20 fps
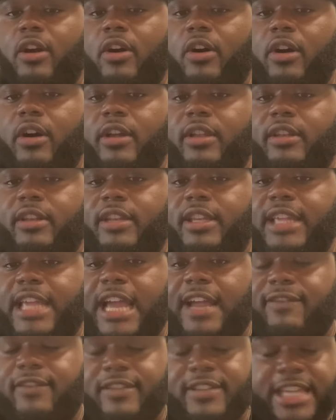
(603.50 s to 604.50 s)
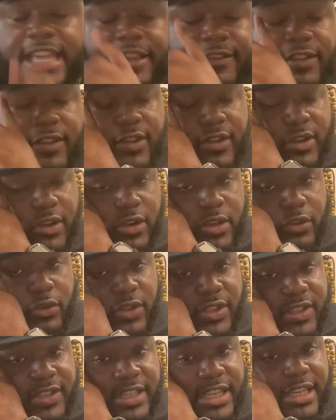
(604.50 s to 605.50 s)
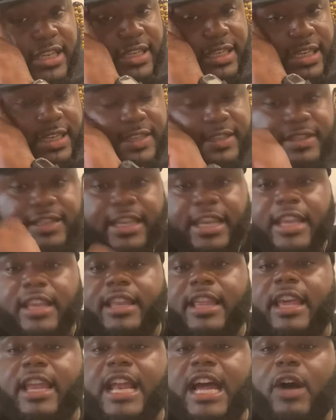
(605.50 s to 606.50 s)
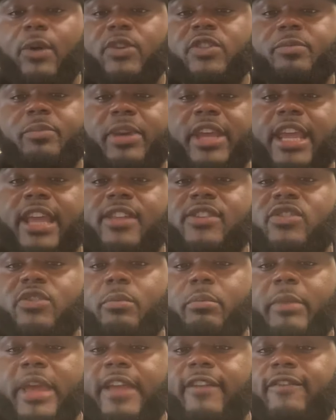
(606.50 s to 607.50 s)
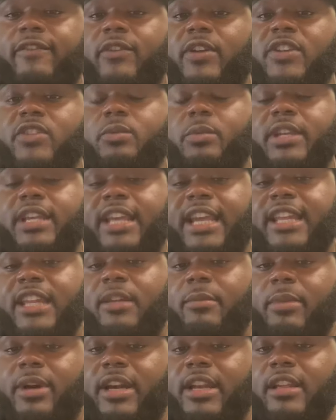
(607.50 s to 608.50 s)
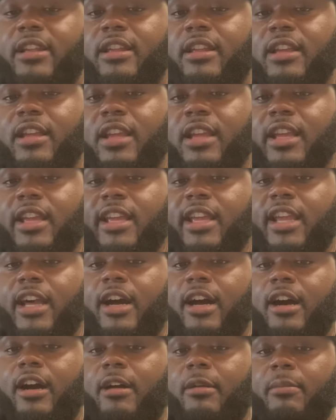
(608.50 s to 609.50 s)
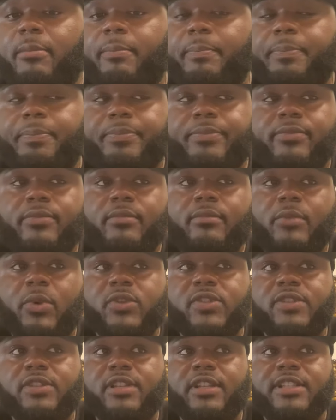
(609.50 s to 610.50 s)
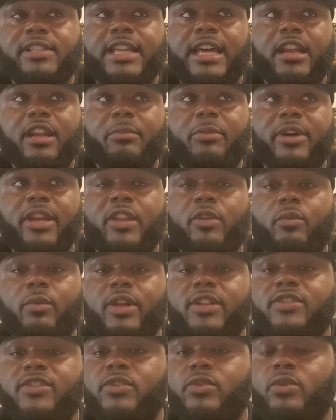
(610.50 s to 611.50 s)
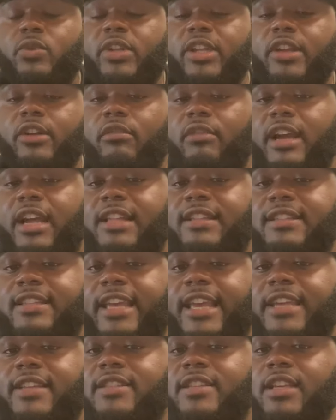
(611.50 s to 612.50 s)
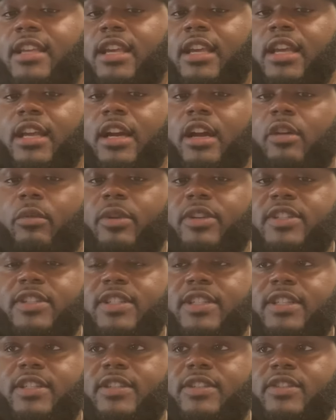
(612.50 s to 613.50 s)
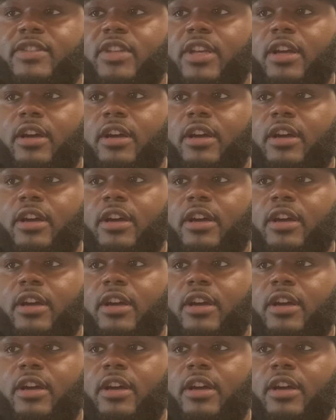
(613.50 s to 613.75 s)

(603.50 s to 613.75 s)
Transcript: on the affidavit, on the receipt, did it say that I was paying to make friends with anybody. A lot of the money went to the grand tax, which is